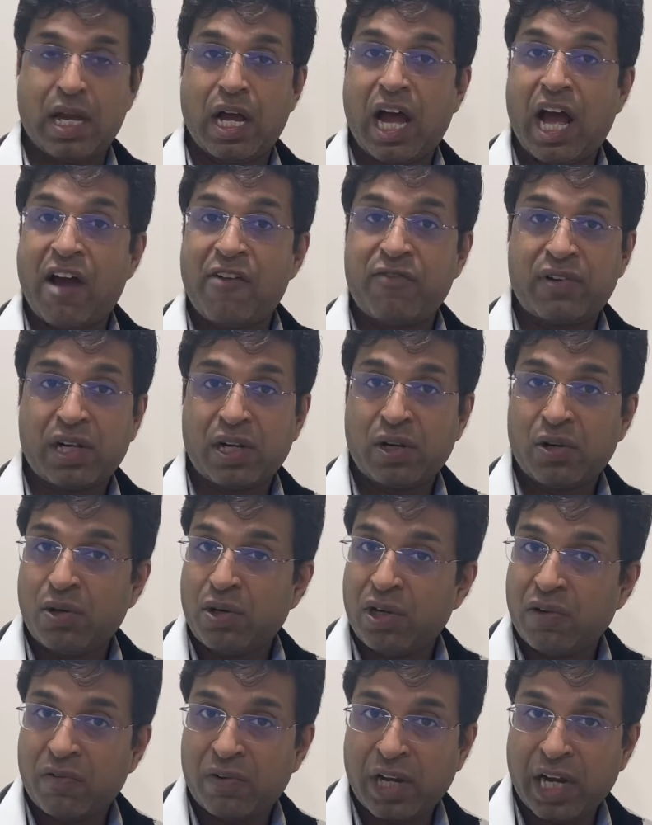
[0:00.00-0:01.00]

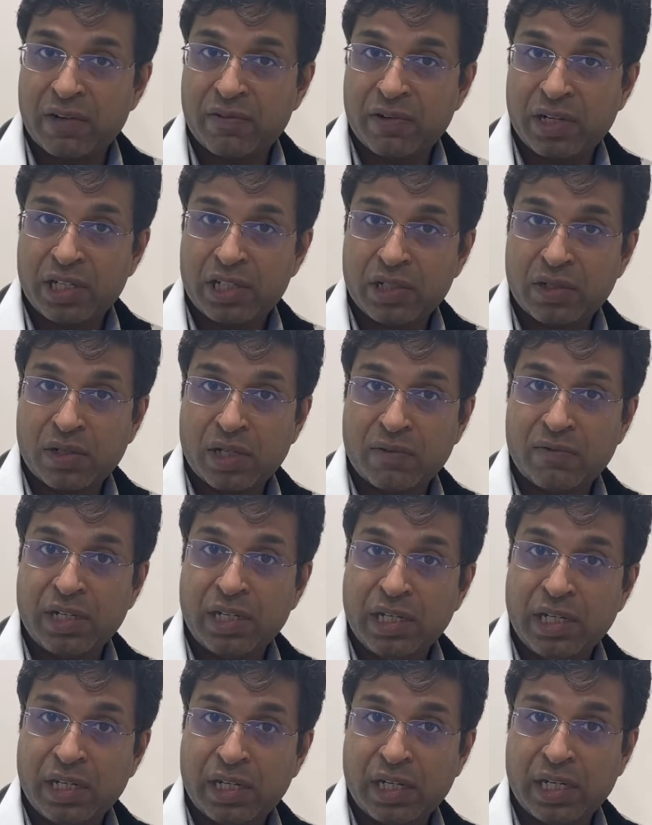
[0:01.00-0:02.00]
afterload of right ventricle
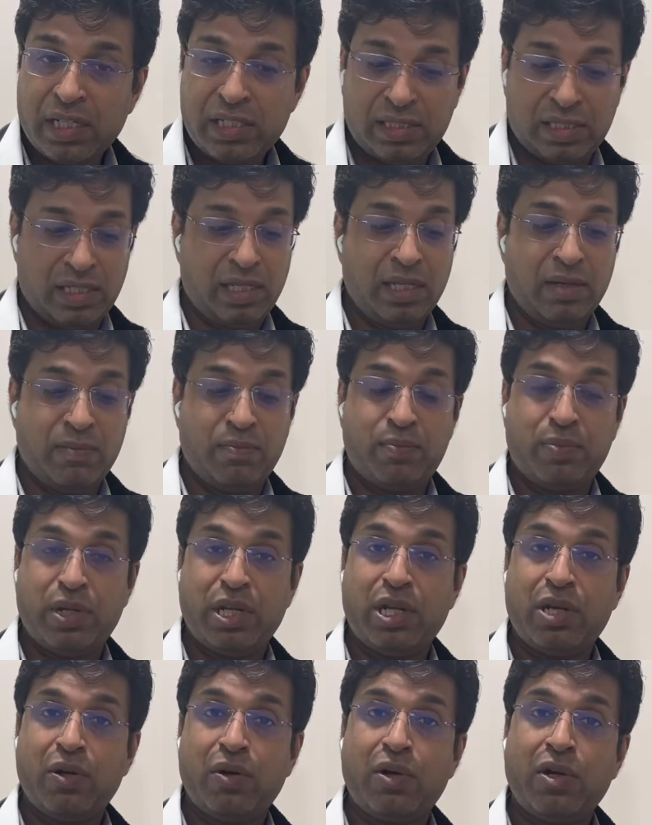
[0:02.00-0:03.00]
will increase,
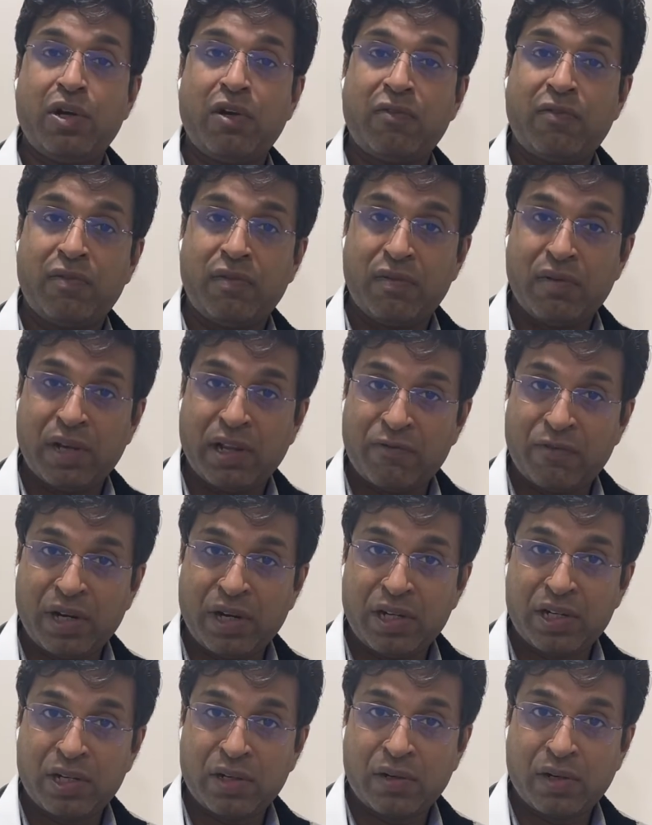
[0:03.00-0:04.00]
preload of left
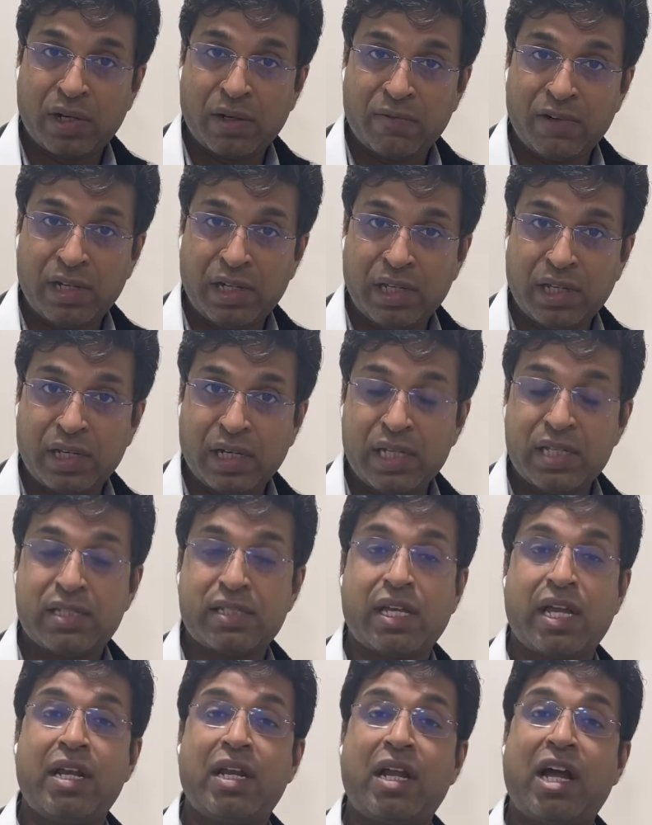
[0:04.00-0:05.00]
ventricular will
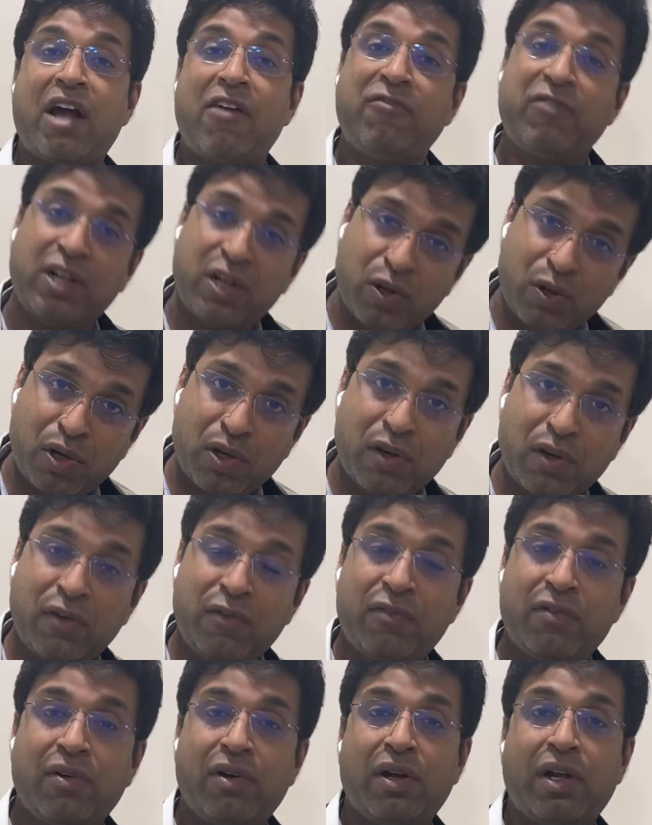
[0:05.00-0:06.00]
decrease, and afterload
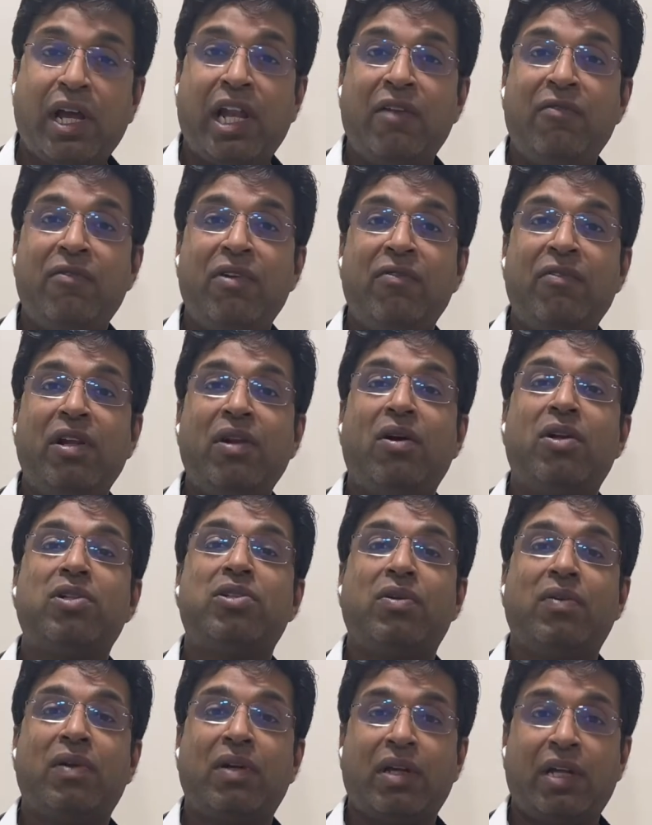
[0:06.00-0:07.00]
of LV will
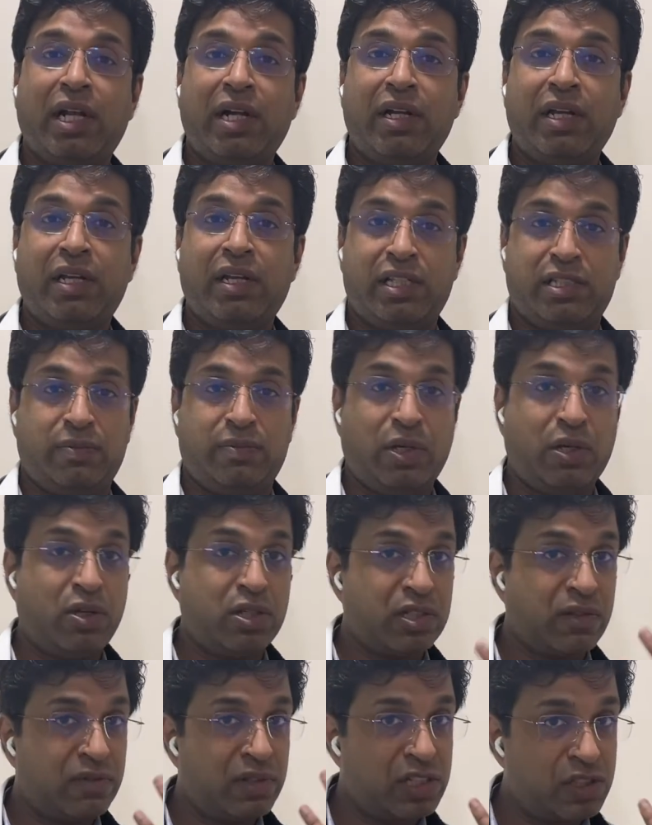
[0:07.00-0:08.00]
also get decreased
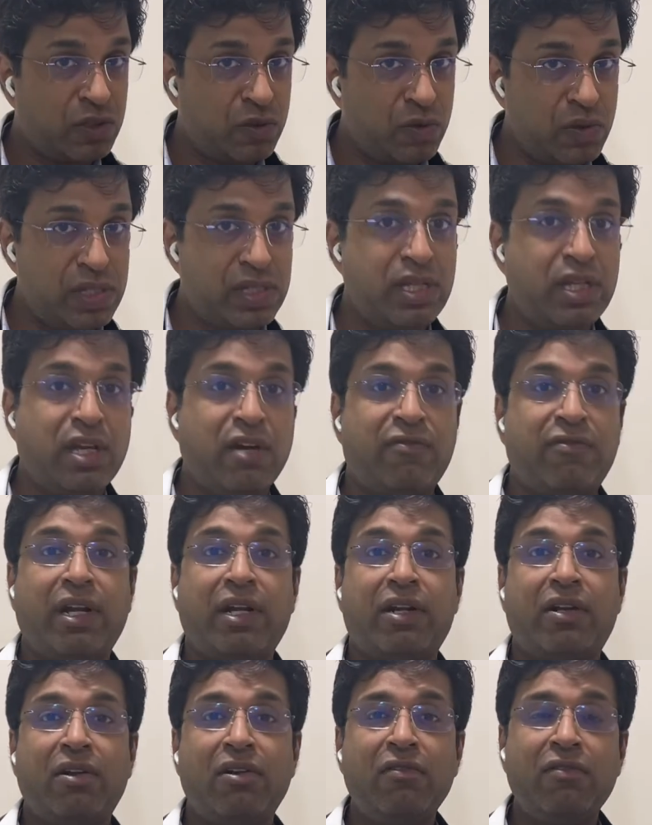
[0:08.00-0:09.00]
because of the squeezing
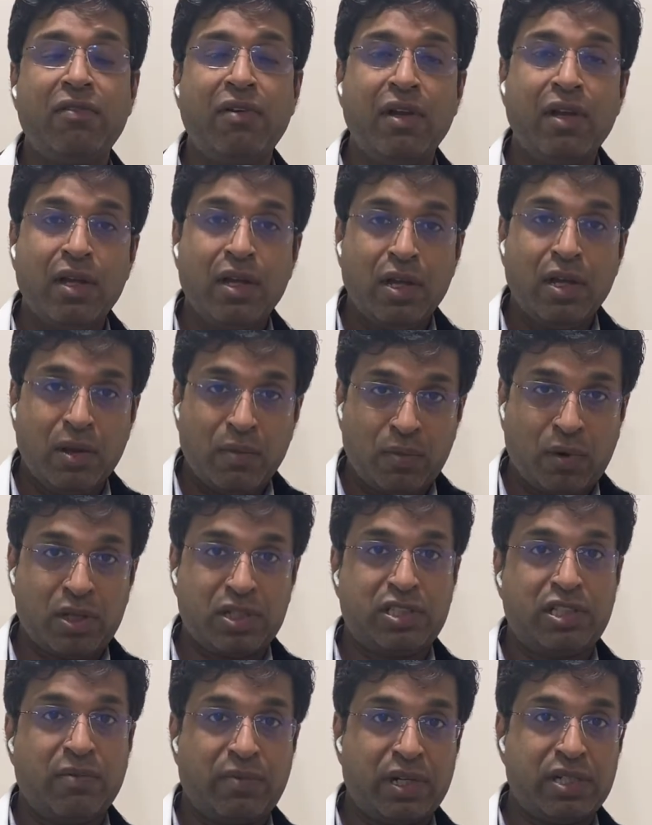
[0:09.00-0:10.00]
effect of
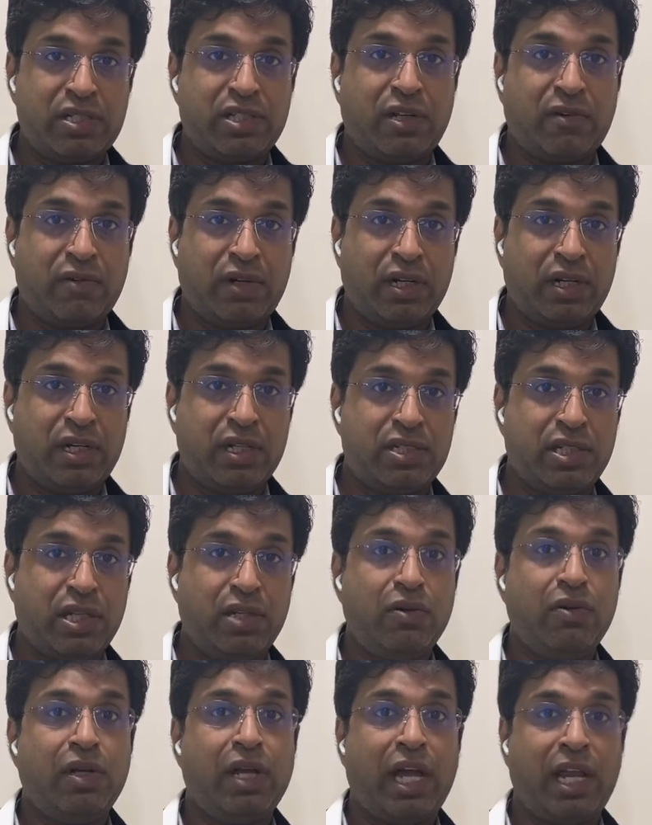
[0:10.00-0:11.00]
positive pressure ventilation
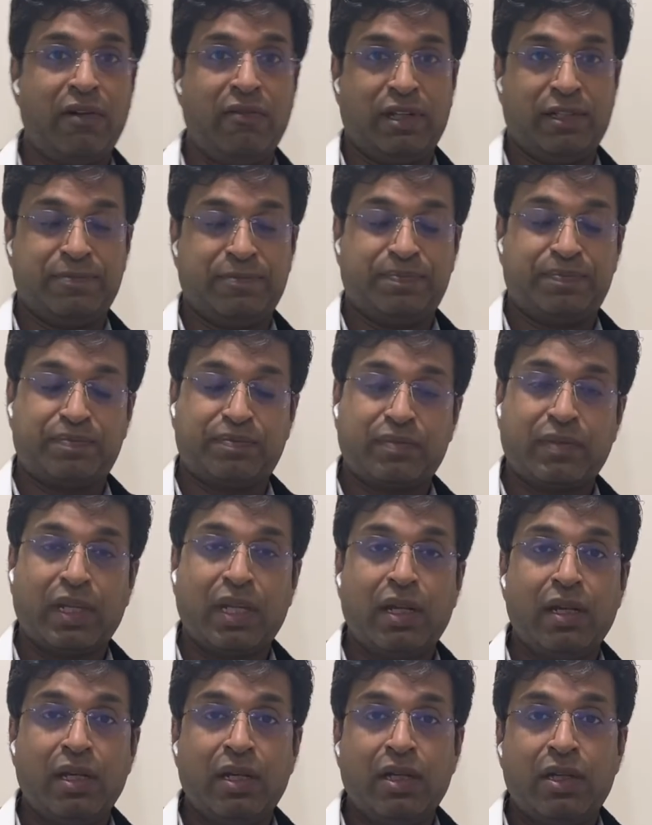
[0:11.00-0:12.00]
on LV.
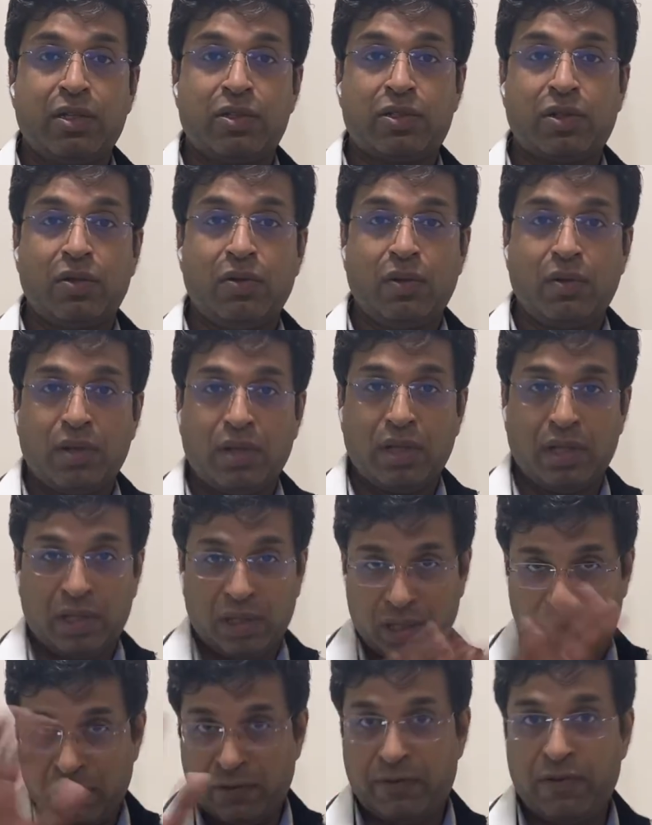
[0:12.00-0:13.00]
So
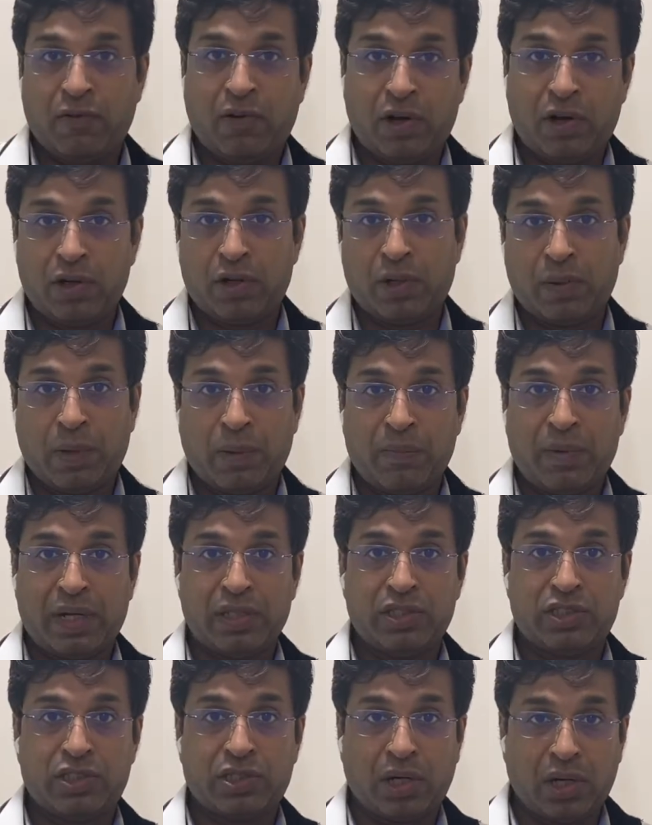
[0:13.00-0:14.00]
if you want to remember,
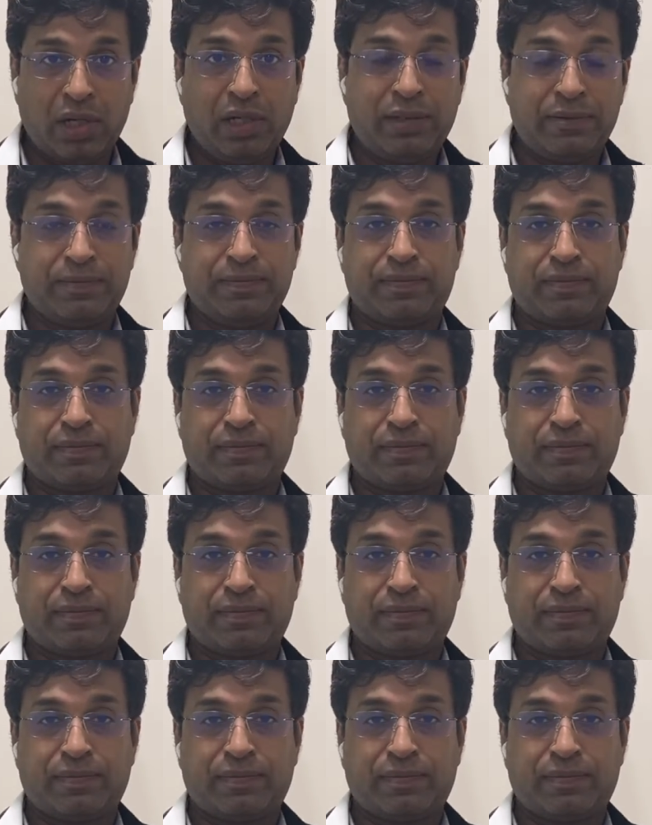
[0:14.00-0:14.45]
in short,